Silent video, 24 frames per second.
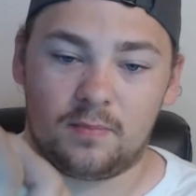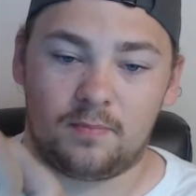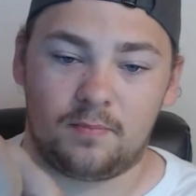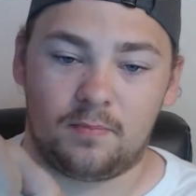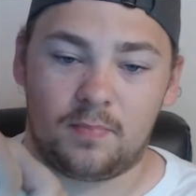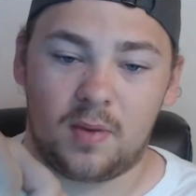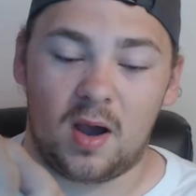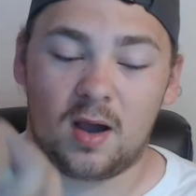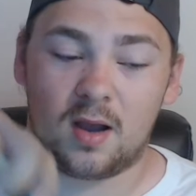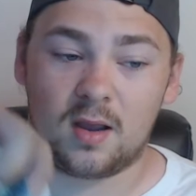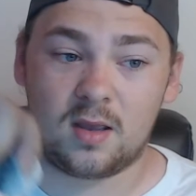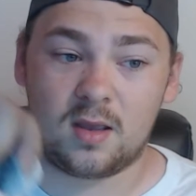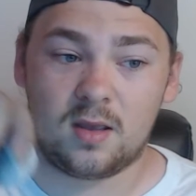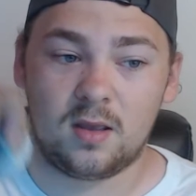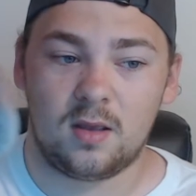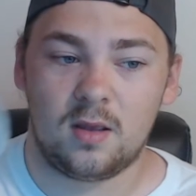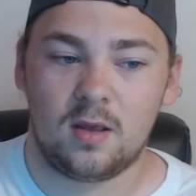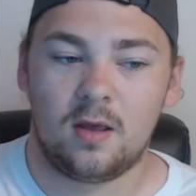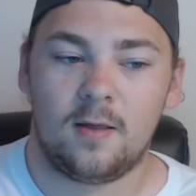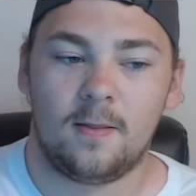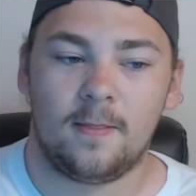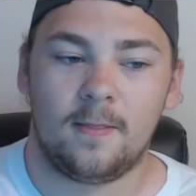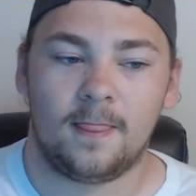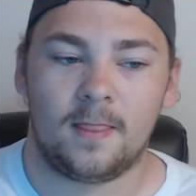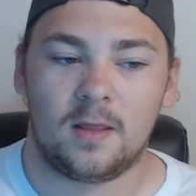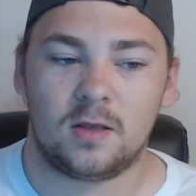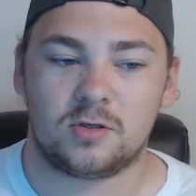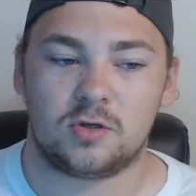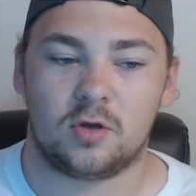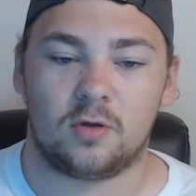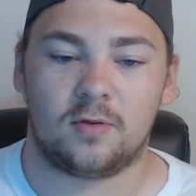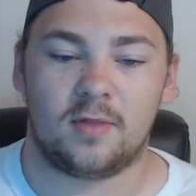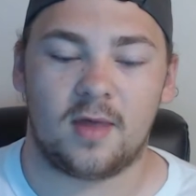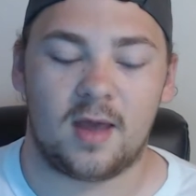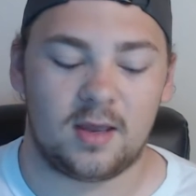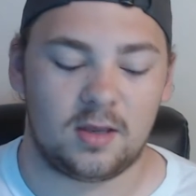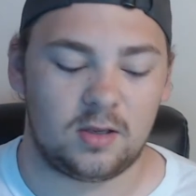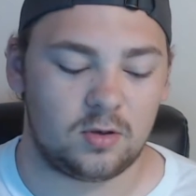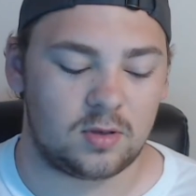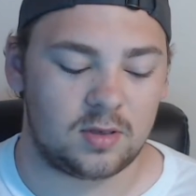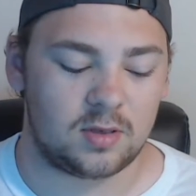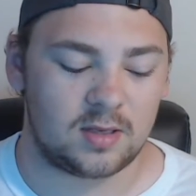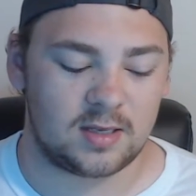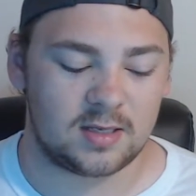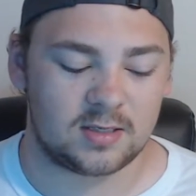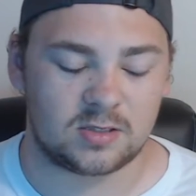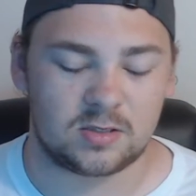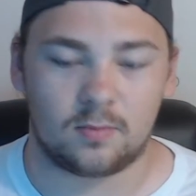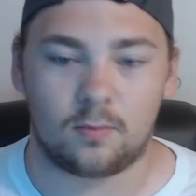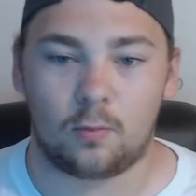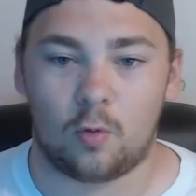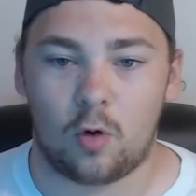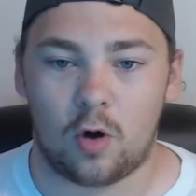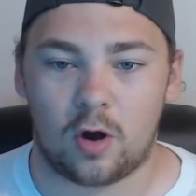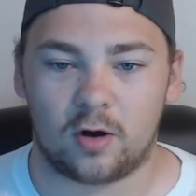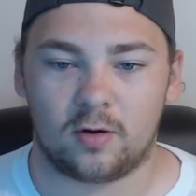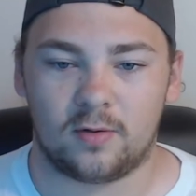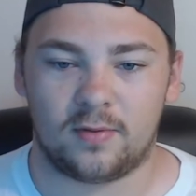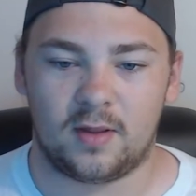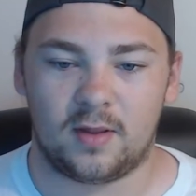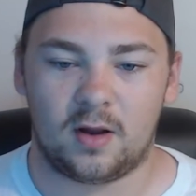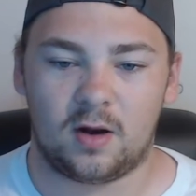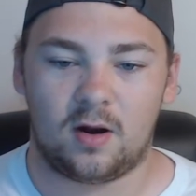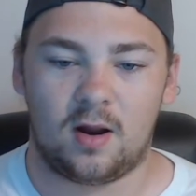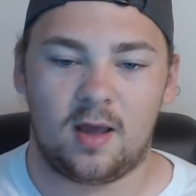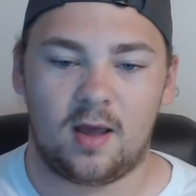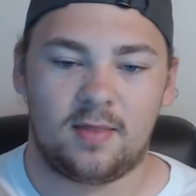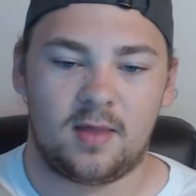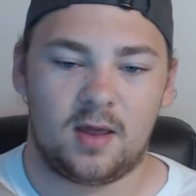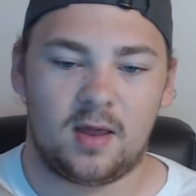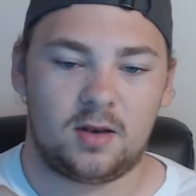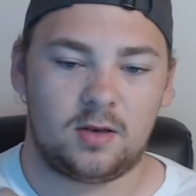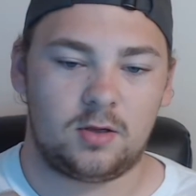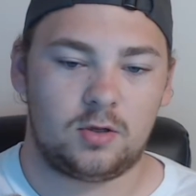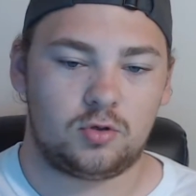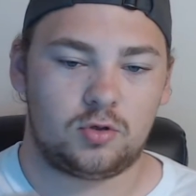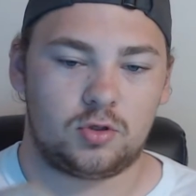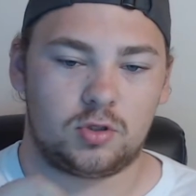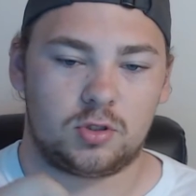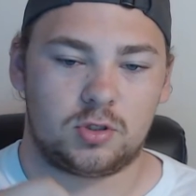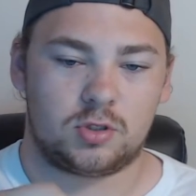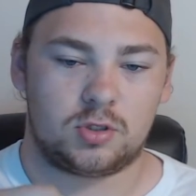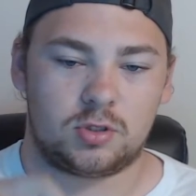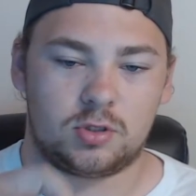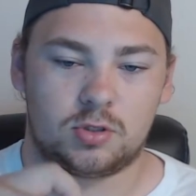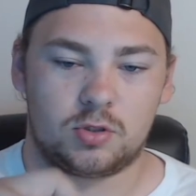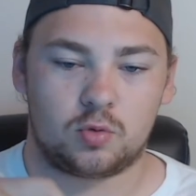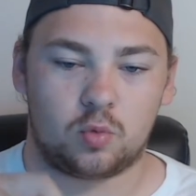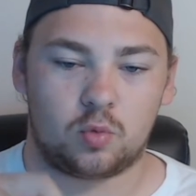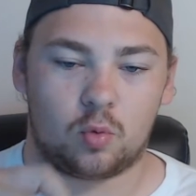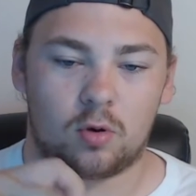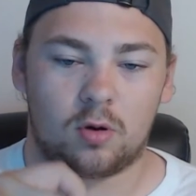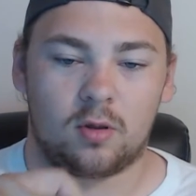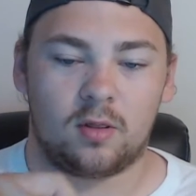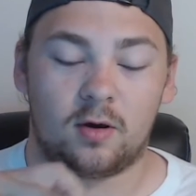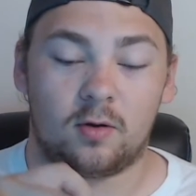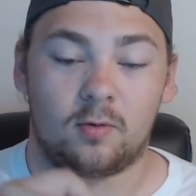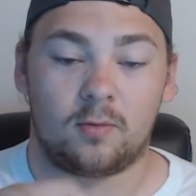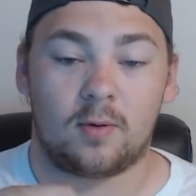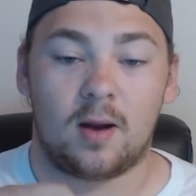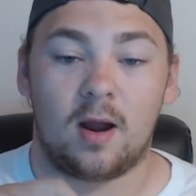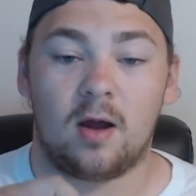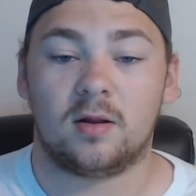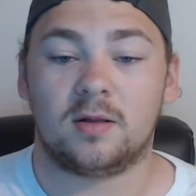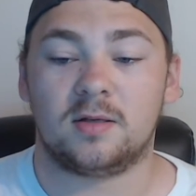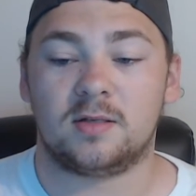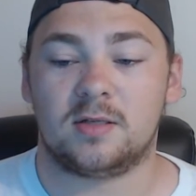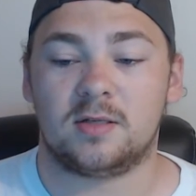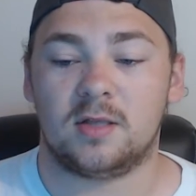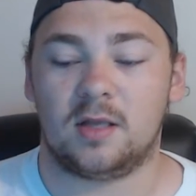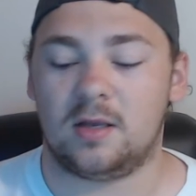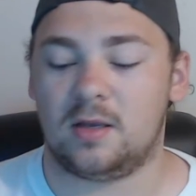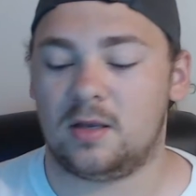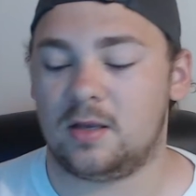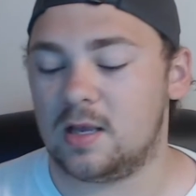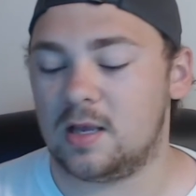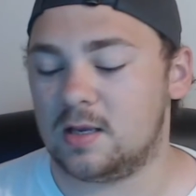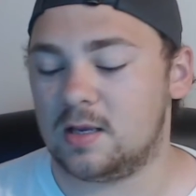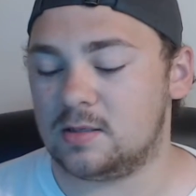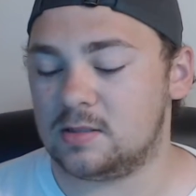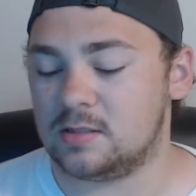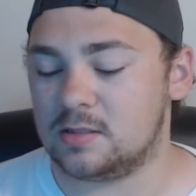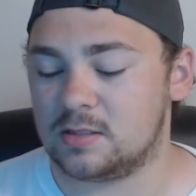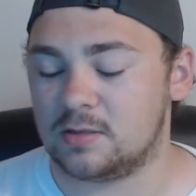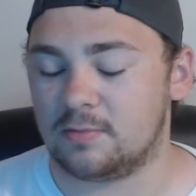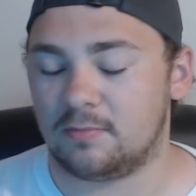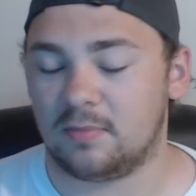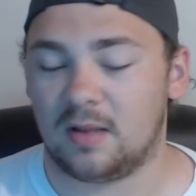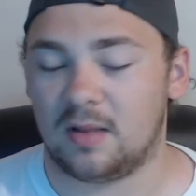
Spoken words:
puck so that you can get some water in there, and then you just swirl it around until you get some